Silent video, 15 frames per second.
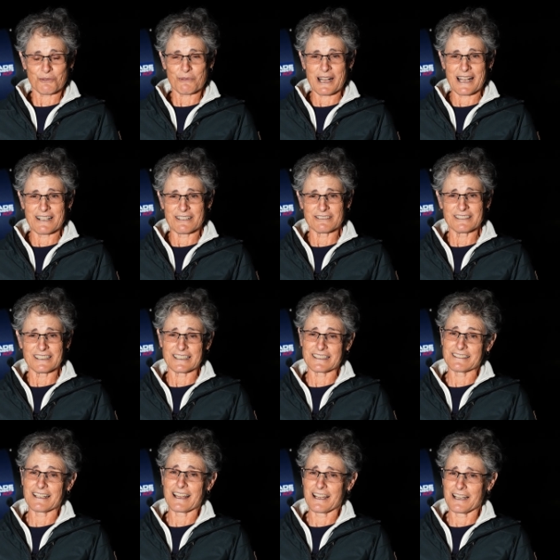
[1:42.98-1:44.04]
around,
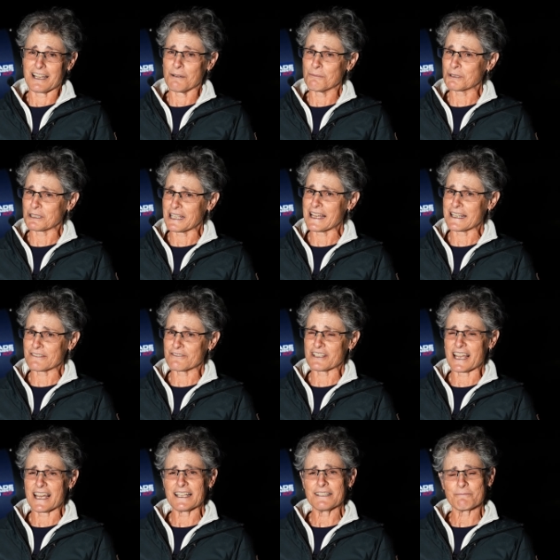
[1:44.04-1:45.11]
and I'm glad of
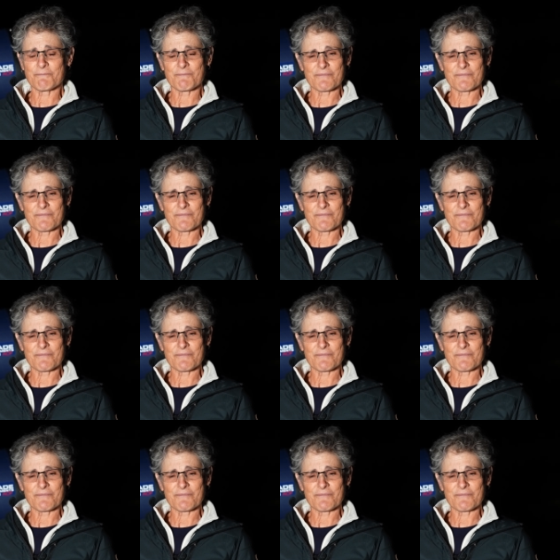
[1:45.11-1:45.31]
that.